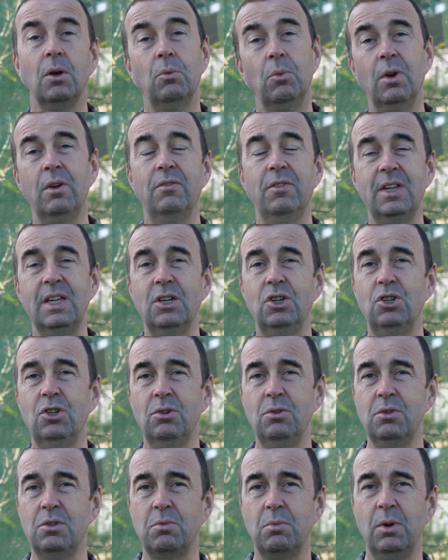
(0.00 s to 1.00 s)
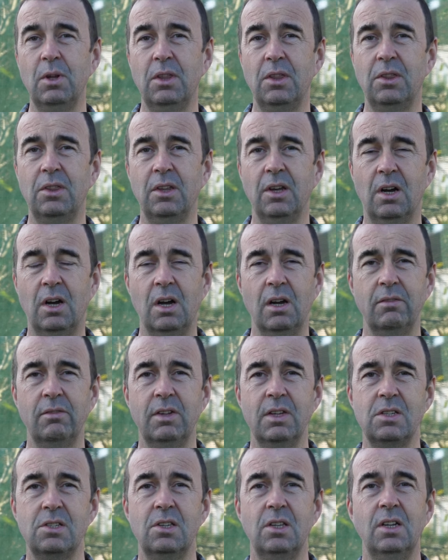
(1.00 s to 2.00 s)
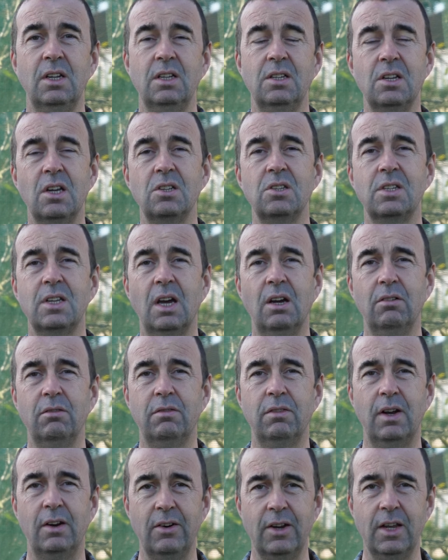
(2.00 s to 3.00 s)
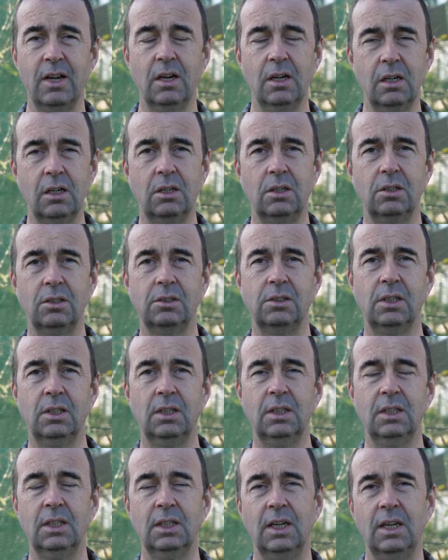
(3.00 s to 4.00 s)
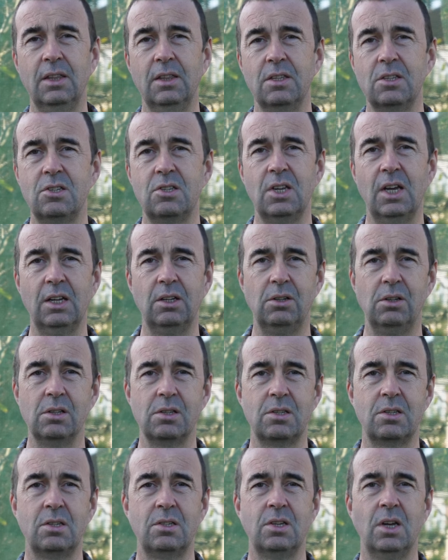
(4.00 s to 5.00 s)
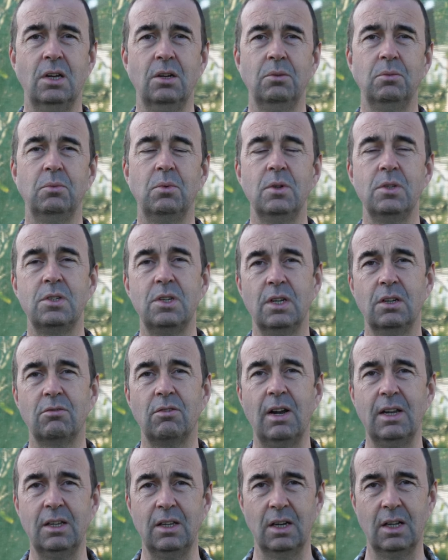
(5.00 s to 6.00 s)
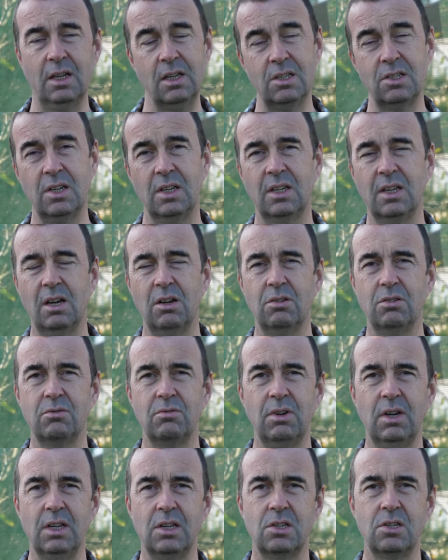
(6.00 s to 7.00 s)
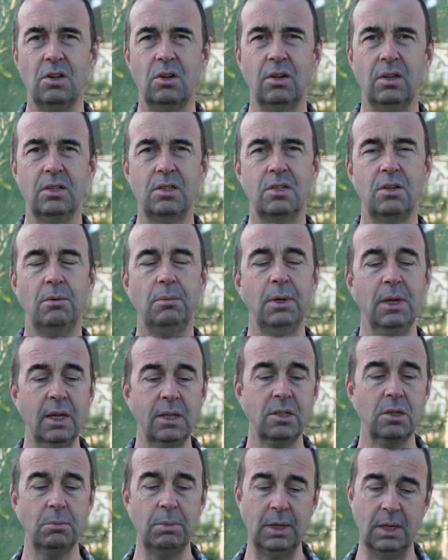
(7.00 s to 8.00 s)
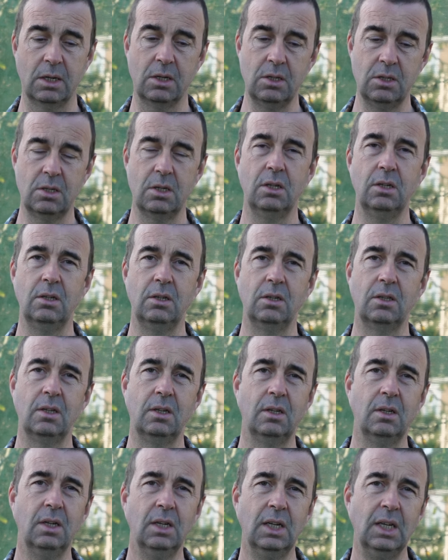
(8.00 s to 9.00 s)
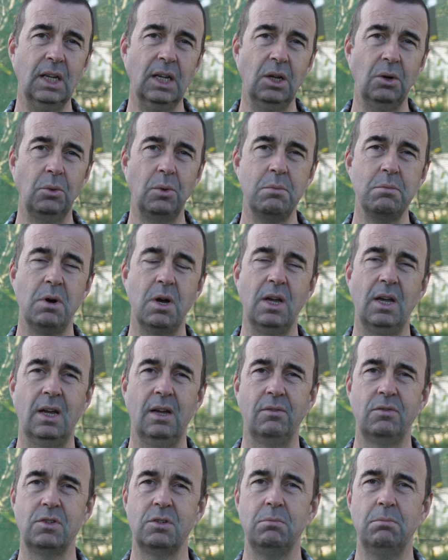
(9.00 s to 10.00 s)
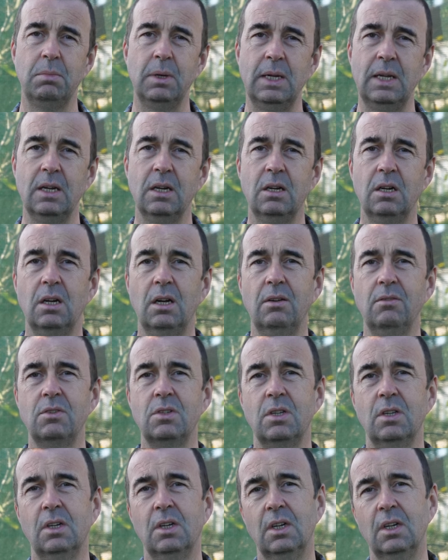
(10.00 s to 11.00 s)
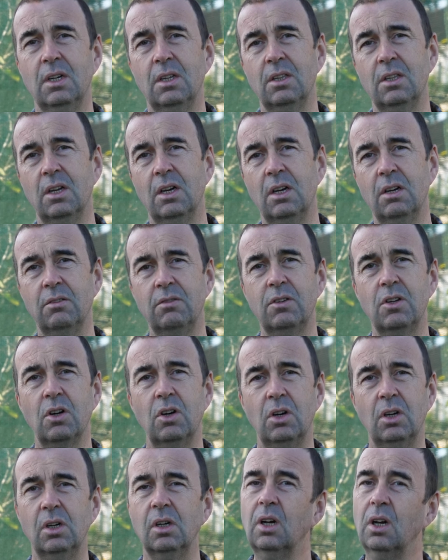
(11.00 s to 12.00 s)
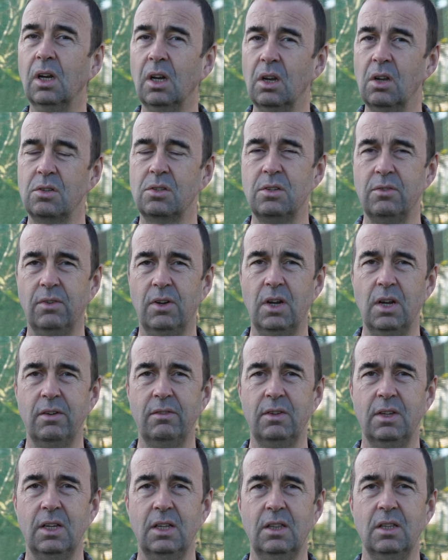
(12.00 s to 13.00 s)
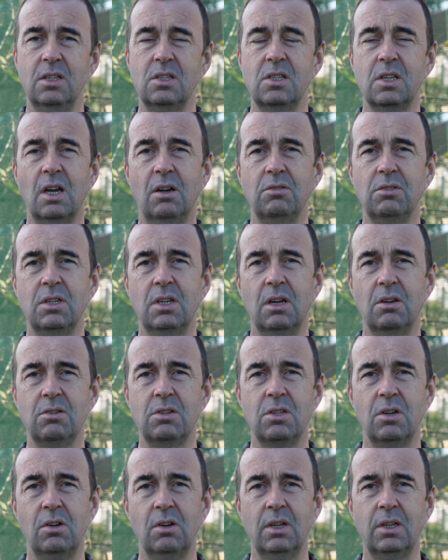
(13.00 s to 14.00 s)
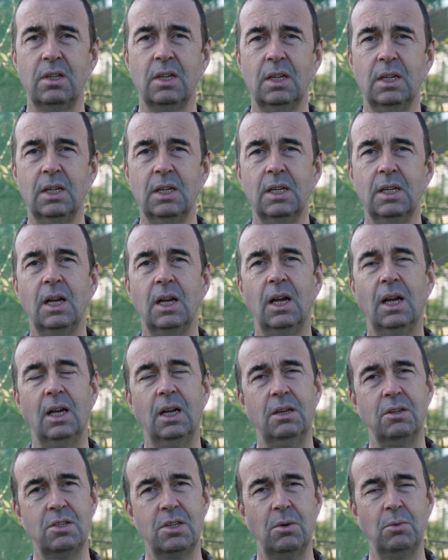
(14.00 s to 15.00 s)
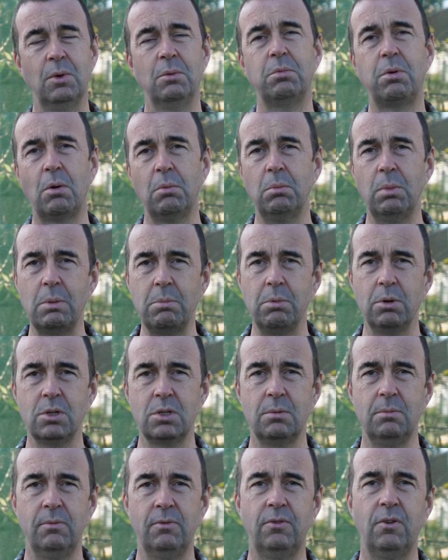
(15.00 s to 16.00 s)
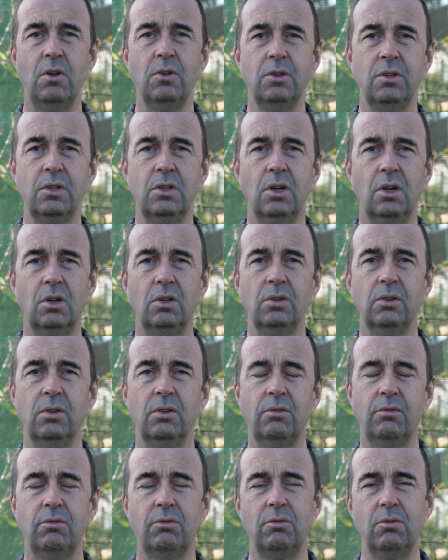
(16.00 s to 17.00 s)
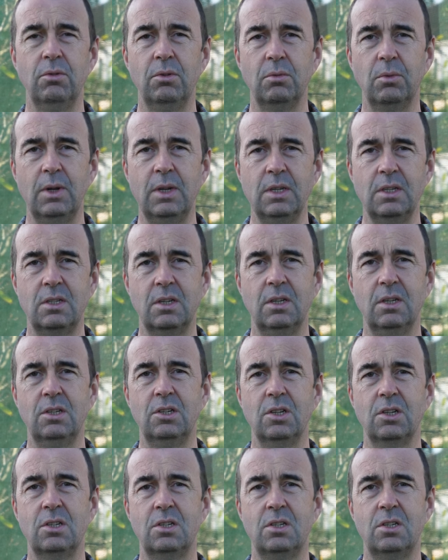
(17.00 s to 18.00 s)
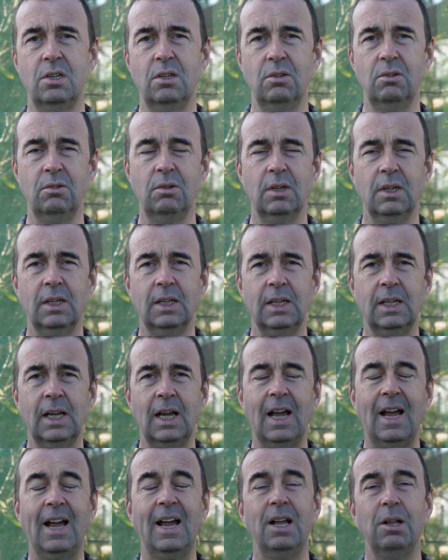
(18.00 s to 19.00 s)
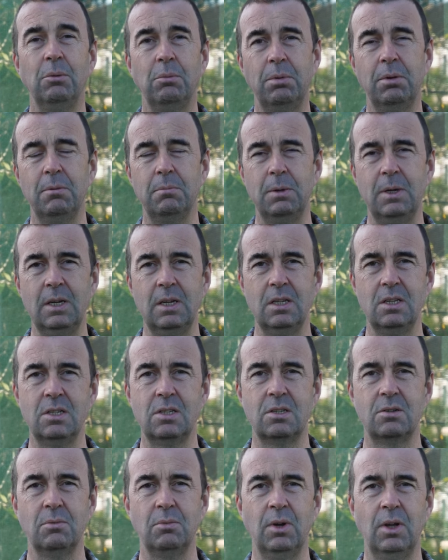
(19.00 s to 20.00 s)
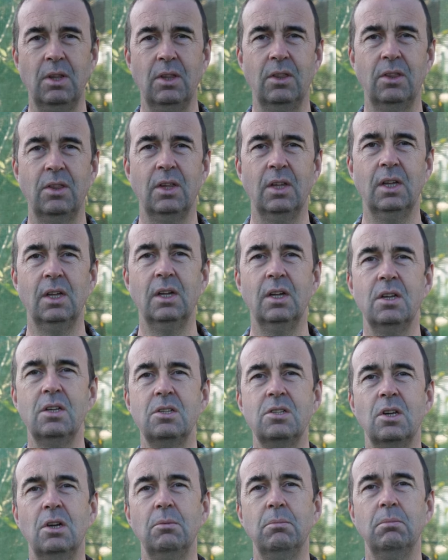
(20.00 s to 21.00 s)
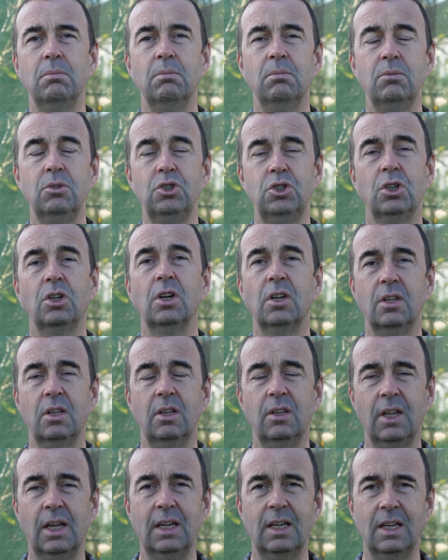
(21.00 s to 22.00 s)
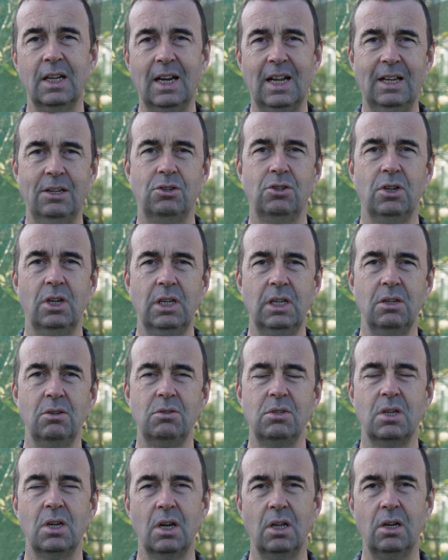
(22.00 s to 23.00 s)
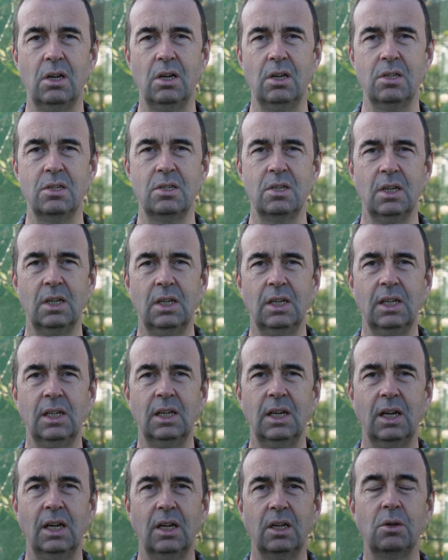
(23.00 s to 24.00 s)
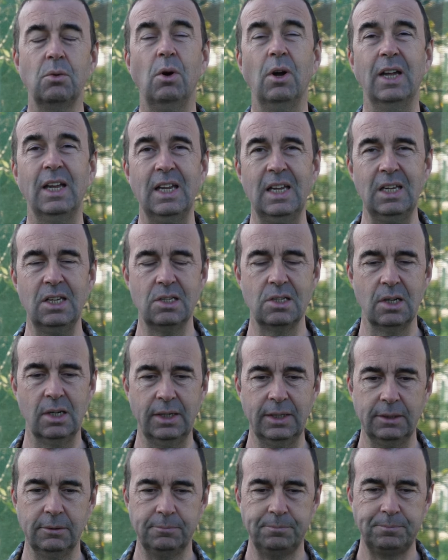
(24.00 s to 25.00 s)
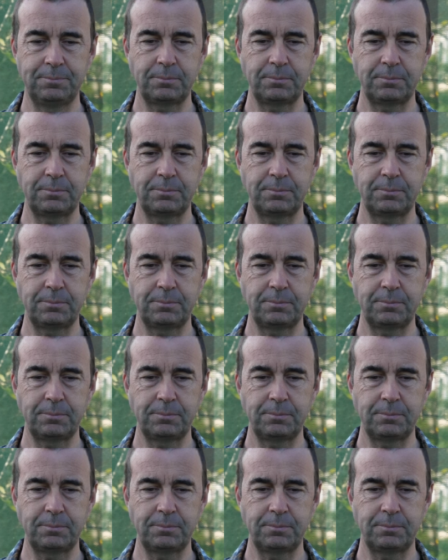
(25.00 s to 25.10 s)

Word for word: One of the issues with ivy is that it does go very hard in the cells. So once it granulates, it goes really solid. So I'm a little bit concerned that we might have some beehives that have got a lot of ivy in that's going to go solid. Uh, so we'll probably put some fondant on through the winter just to help the bees with some sugar that they can actually utilize uh, quite easily.